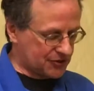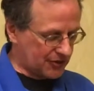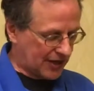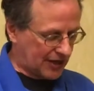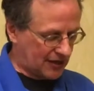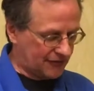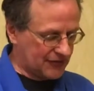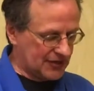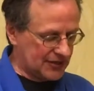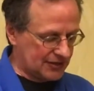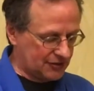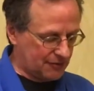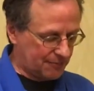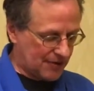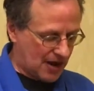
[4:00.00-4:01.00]
your elephant in
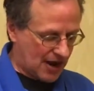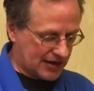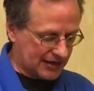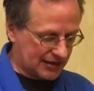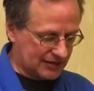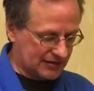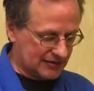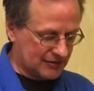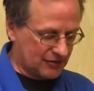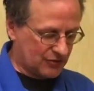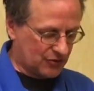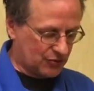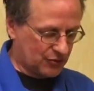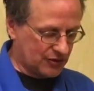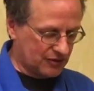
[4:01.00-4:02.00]
your pocket,
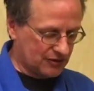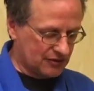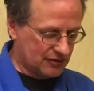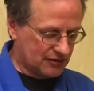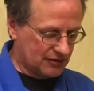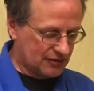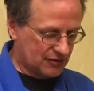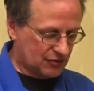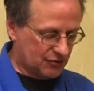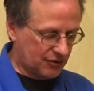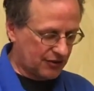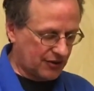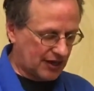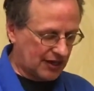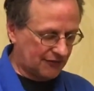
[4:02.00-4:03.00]
or throw
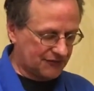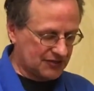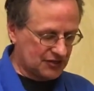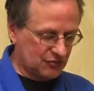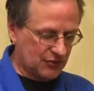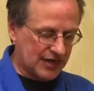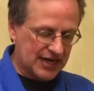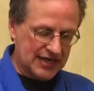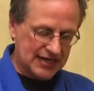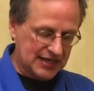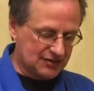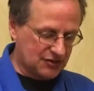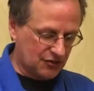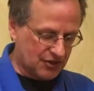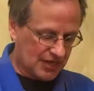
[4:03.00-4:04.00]
your elephant away,
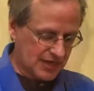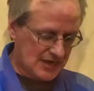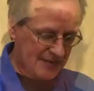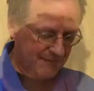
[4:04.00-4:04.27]
it's okay.